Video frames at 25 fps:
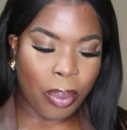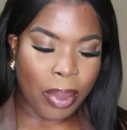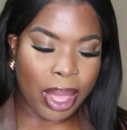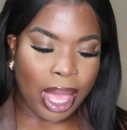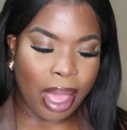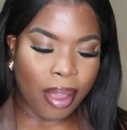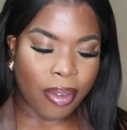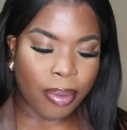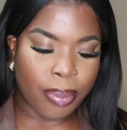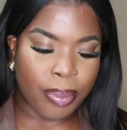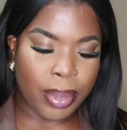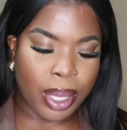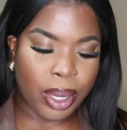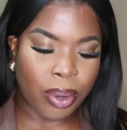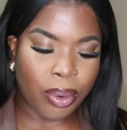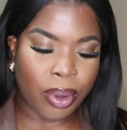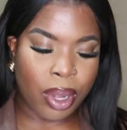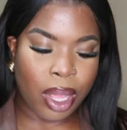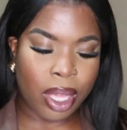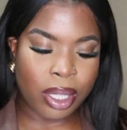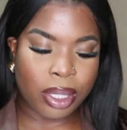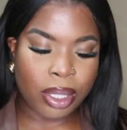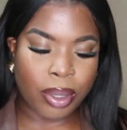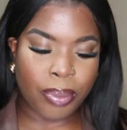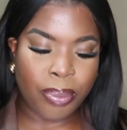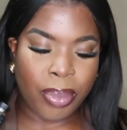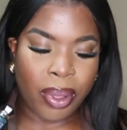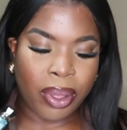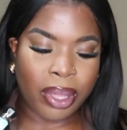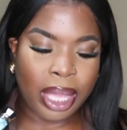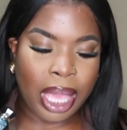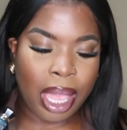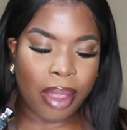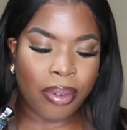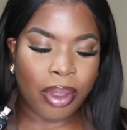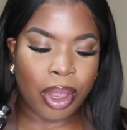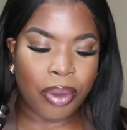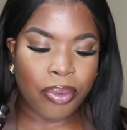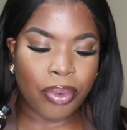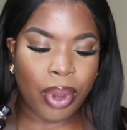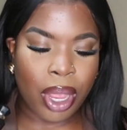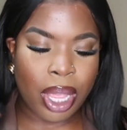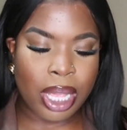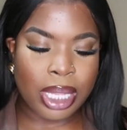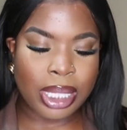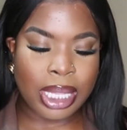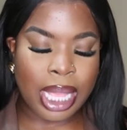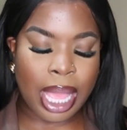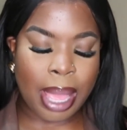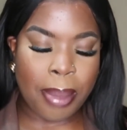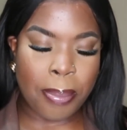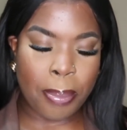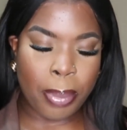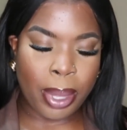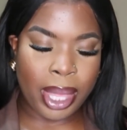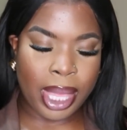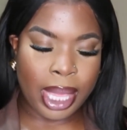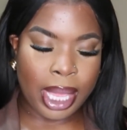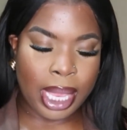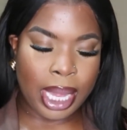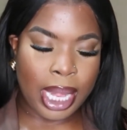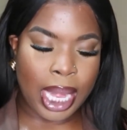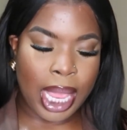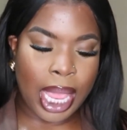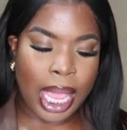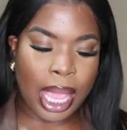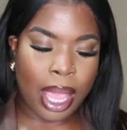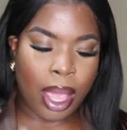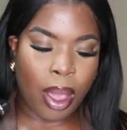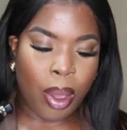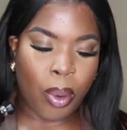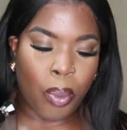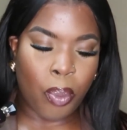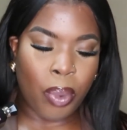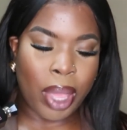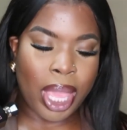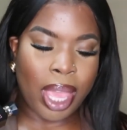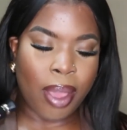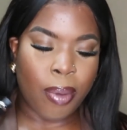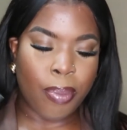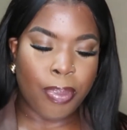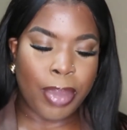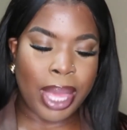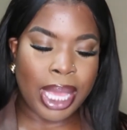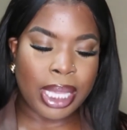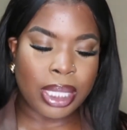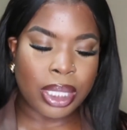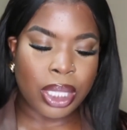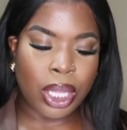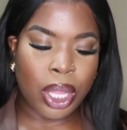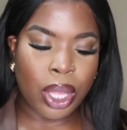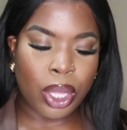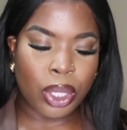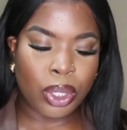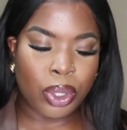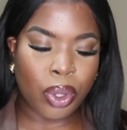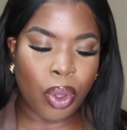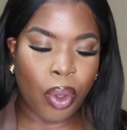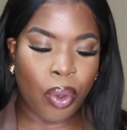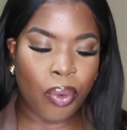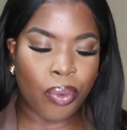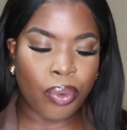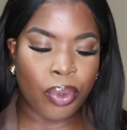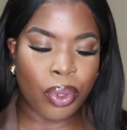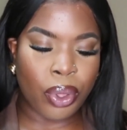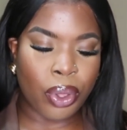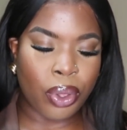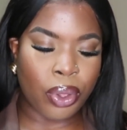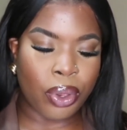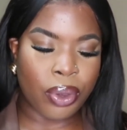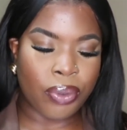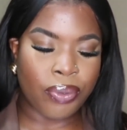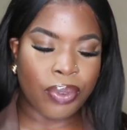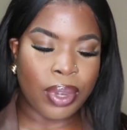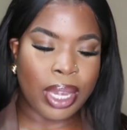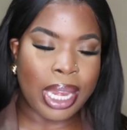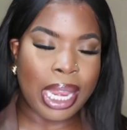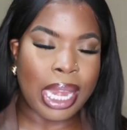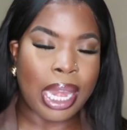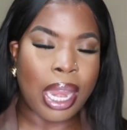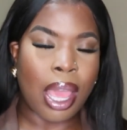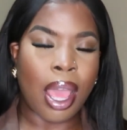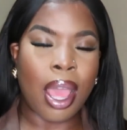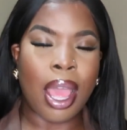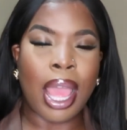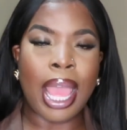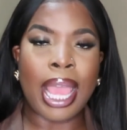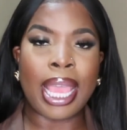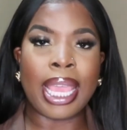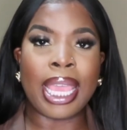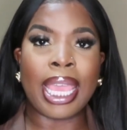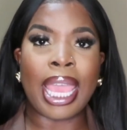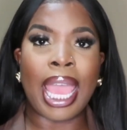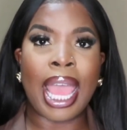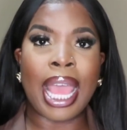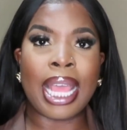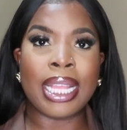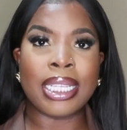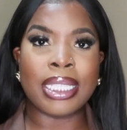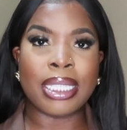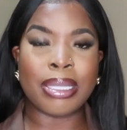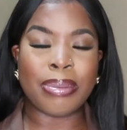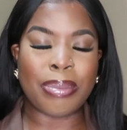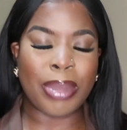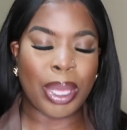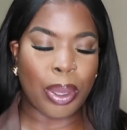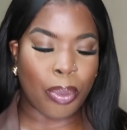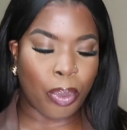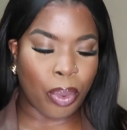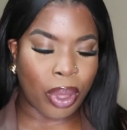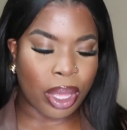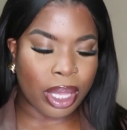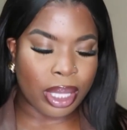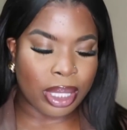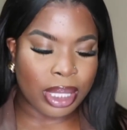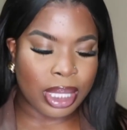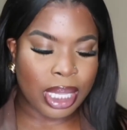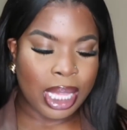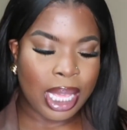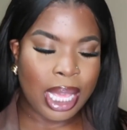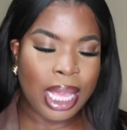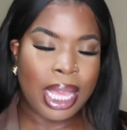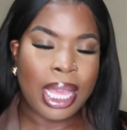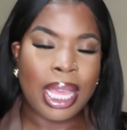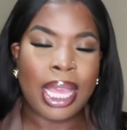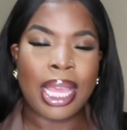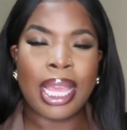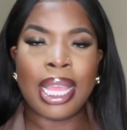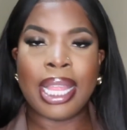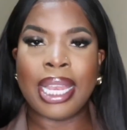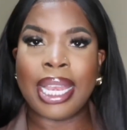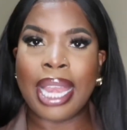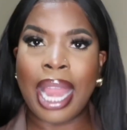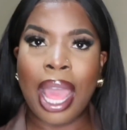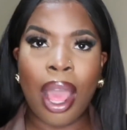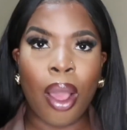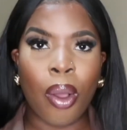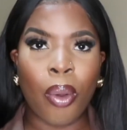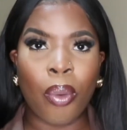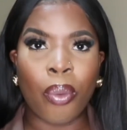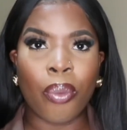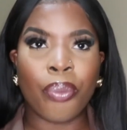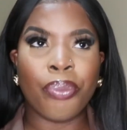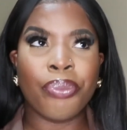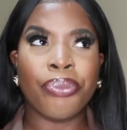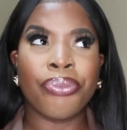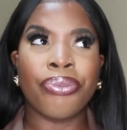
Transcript: We have middle notes of Bulgarian rose and peony. We have base notes of oud, vanilla and cashmere wood. Now,